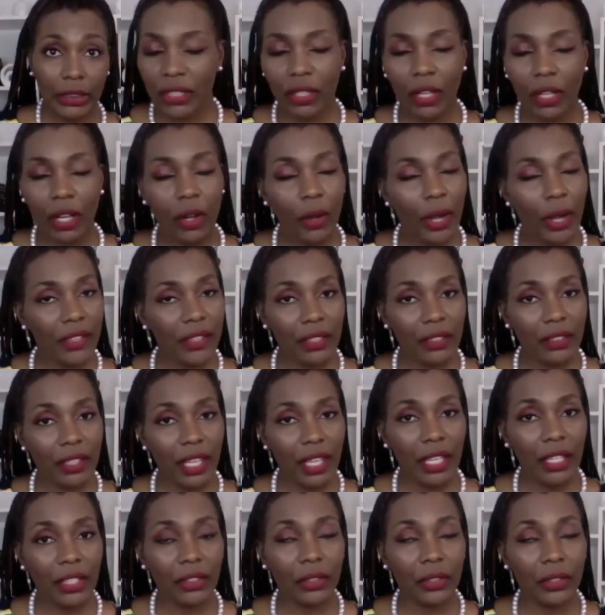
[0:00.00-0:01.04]
toll has it
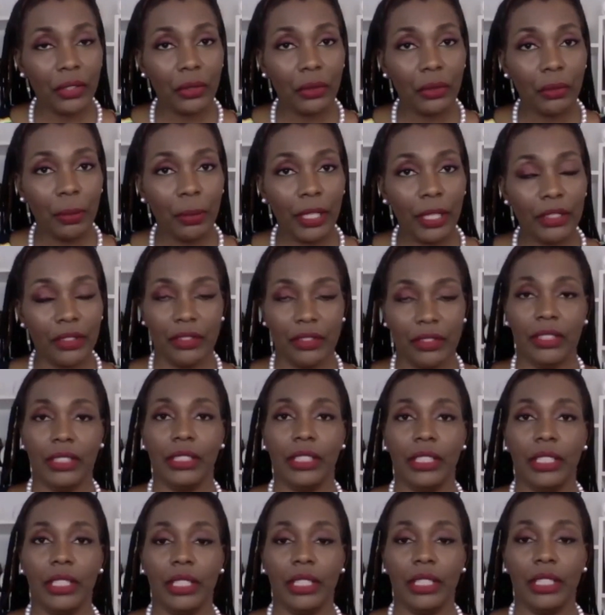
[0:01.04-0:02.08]
taken on you
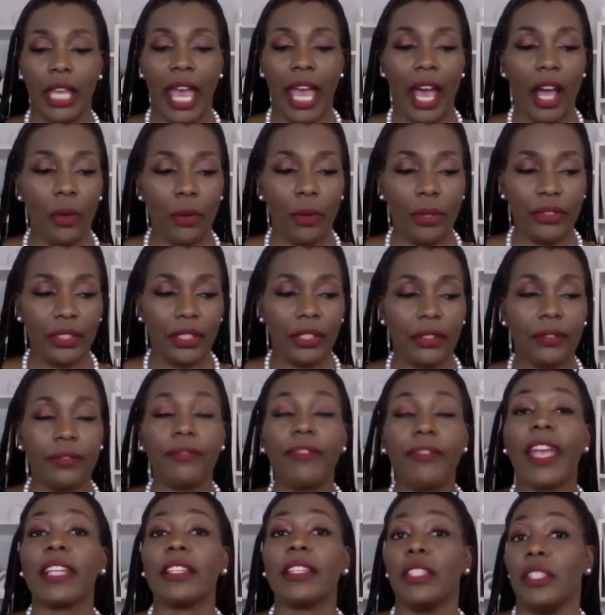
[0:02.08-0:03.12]
personally? How is it
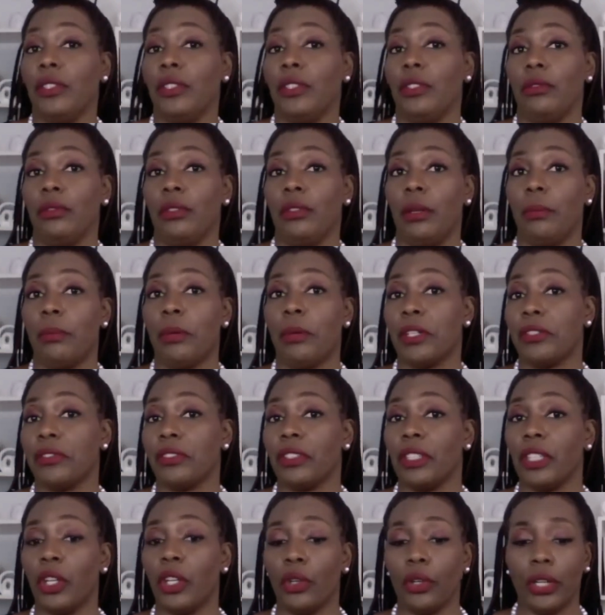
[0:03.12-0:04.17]
affecting you
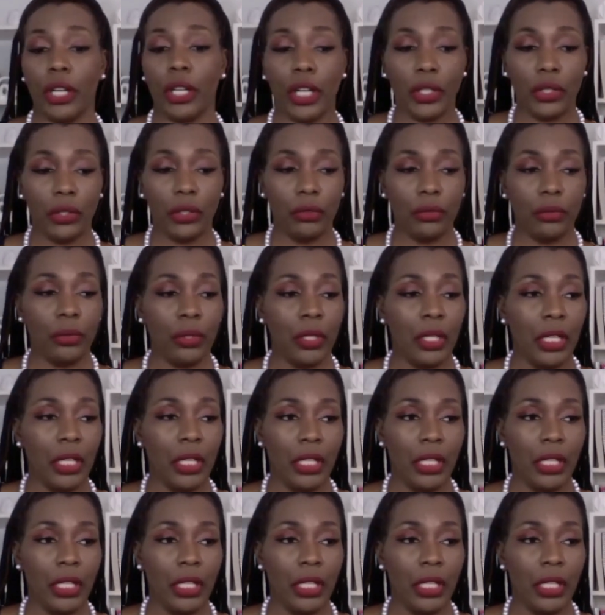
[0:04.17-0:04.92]
personally? Or are you